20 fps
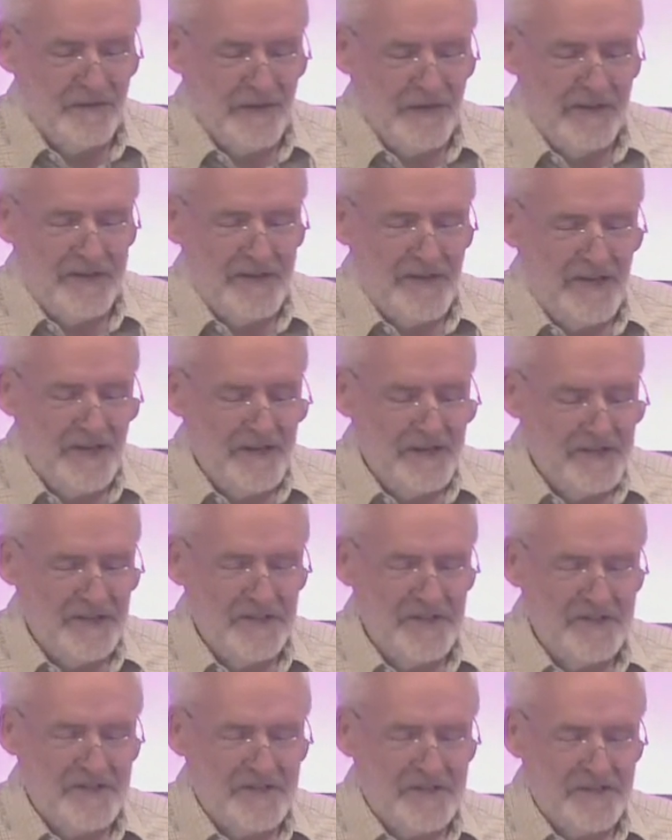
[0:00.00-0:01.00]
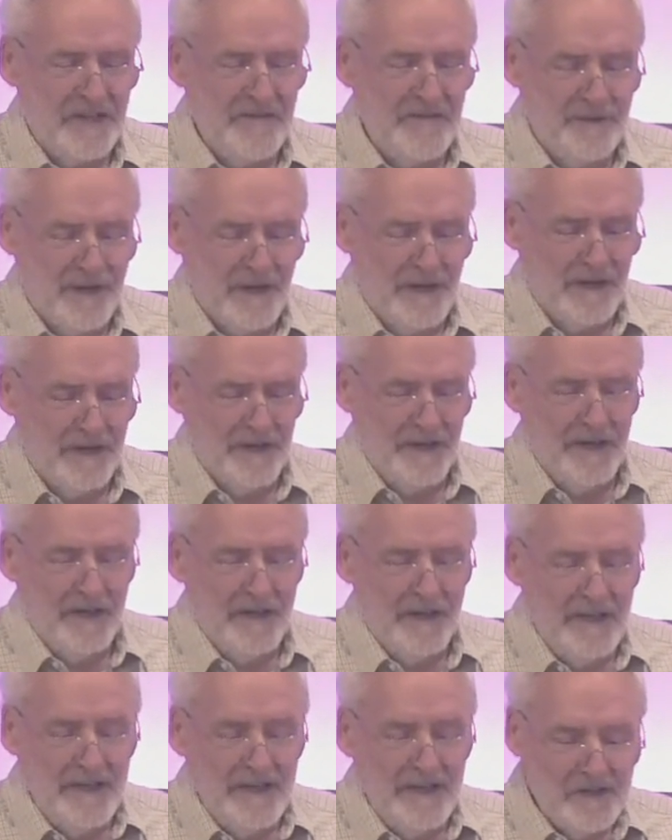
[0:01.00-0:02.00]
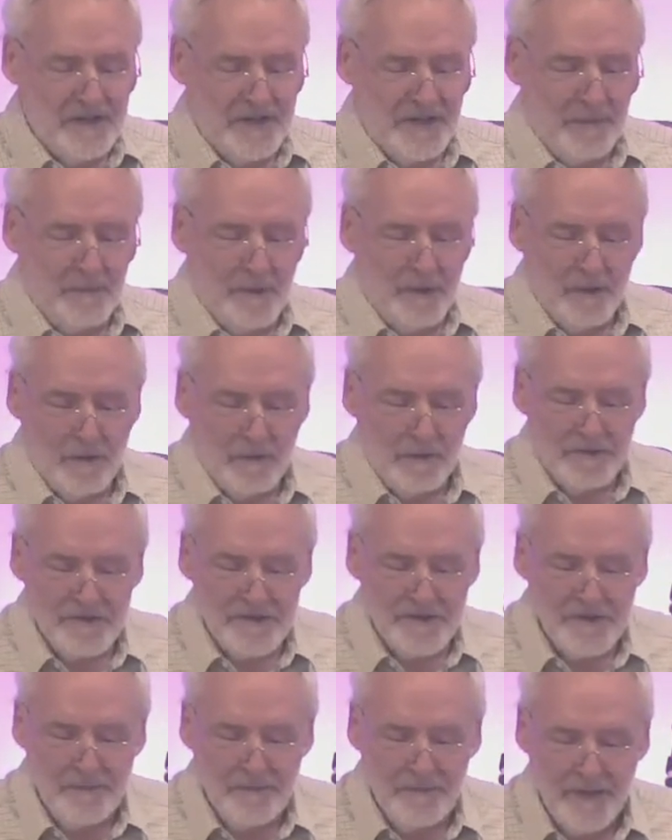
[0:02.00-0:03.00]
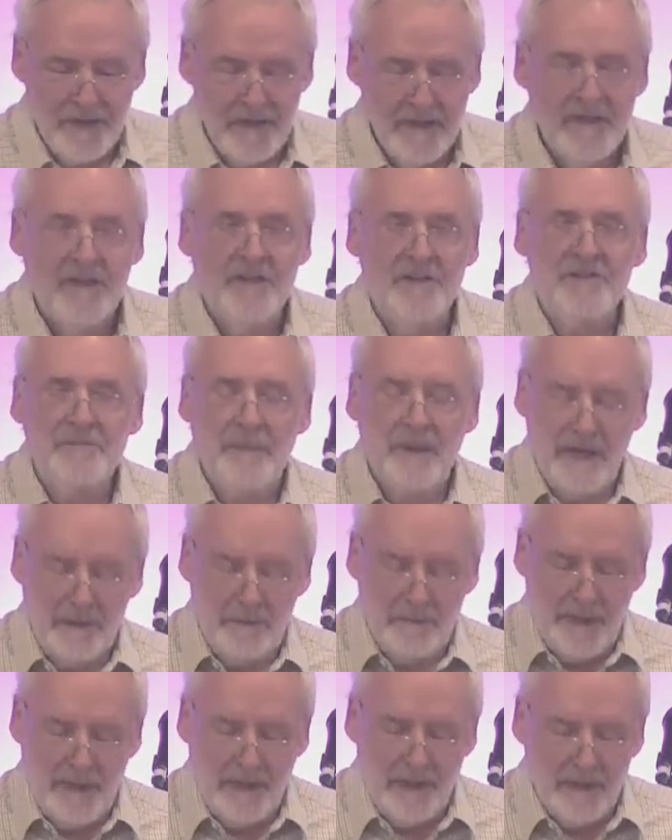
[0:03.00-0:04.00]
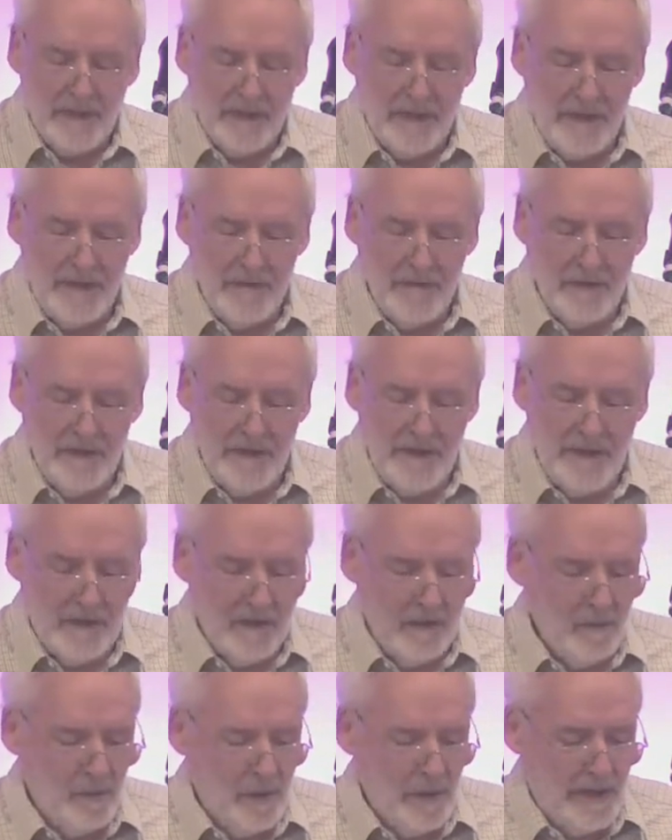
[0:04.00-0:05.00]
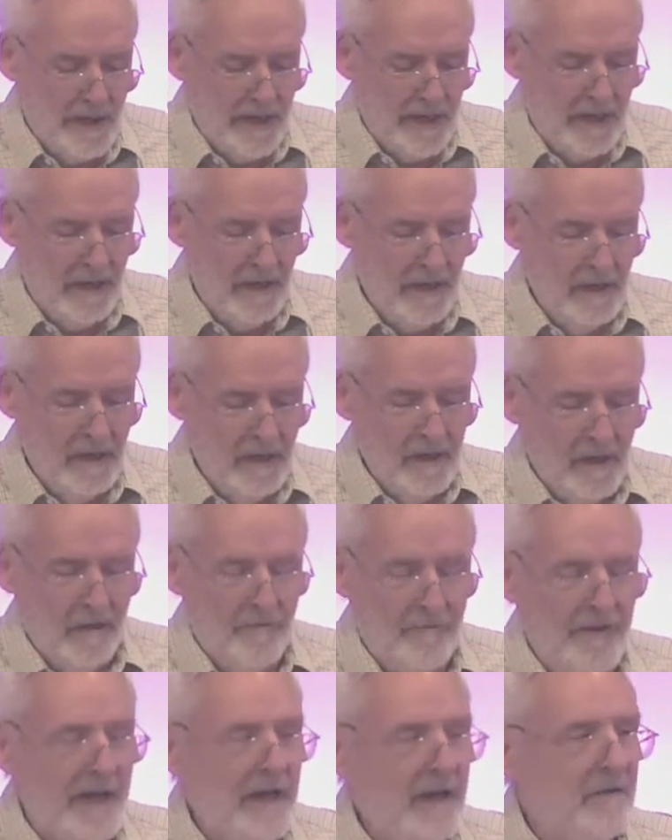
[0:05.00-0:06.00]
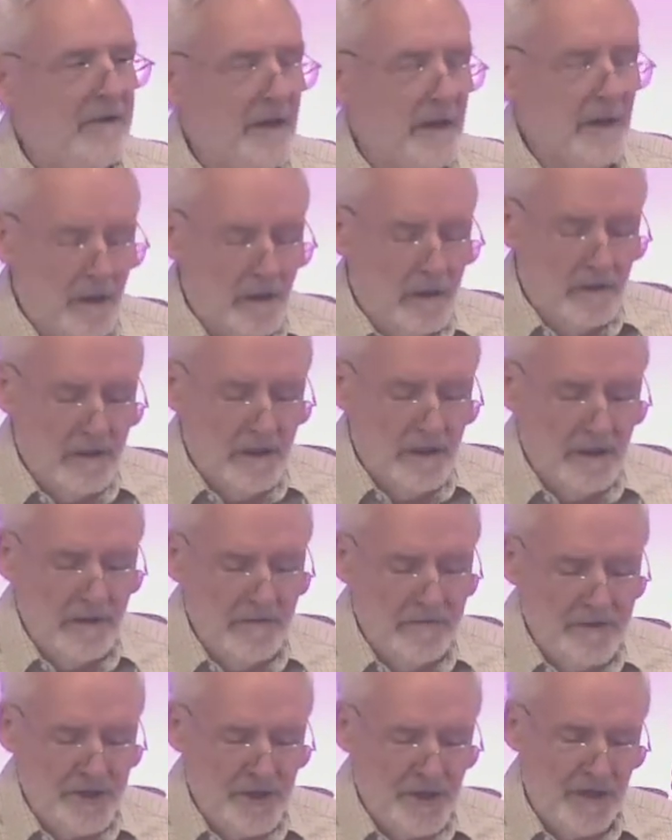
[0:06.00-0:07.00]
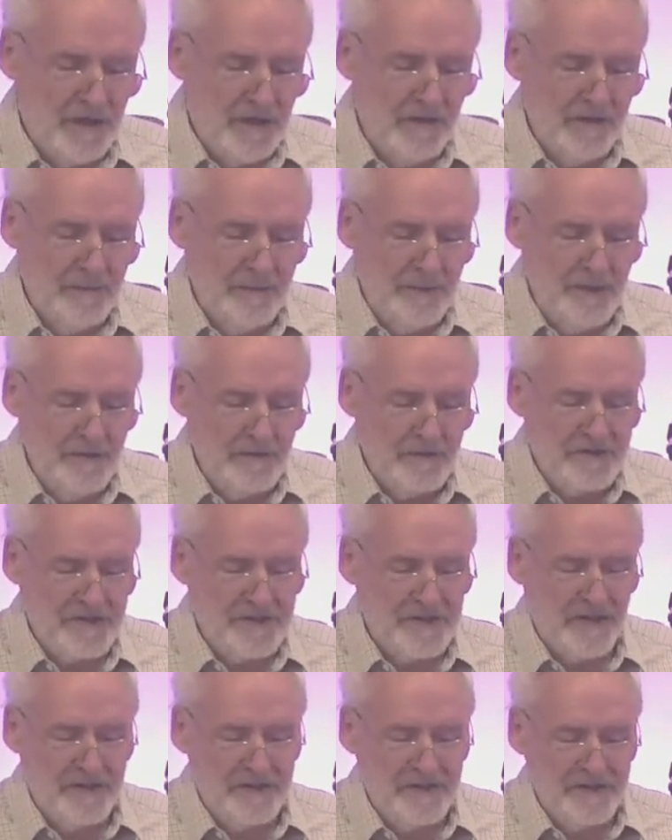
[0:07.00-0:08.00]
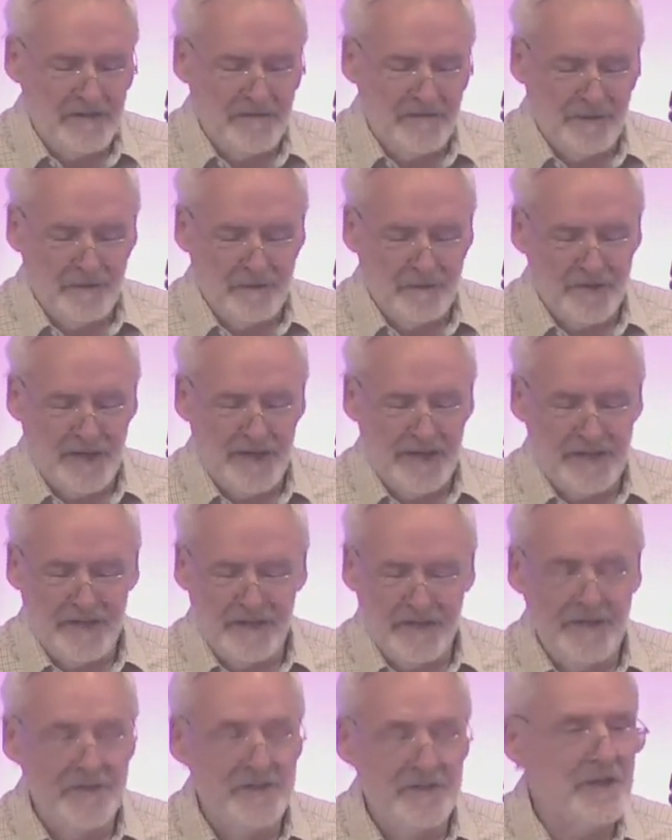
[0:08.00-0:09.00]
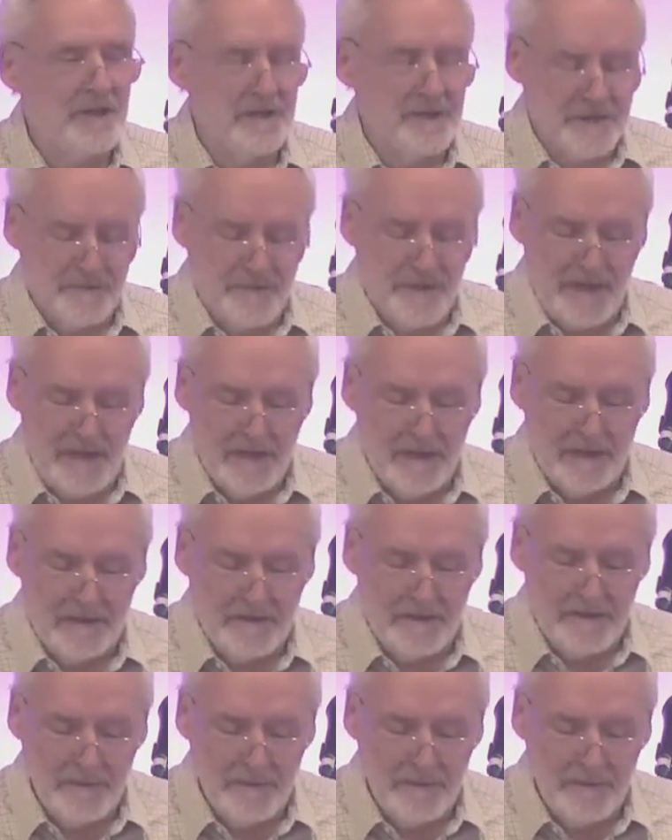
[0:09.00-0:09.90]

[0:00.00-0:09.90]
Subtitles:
diocese's safeguarding leadership course has made me acutely aware of how the horror of child abuse has infiltrated the Church of England.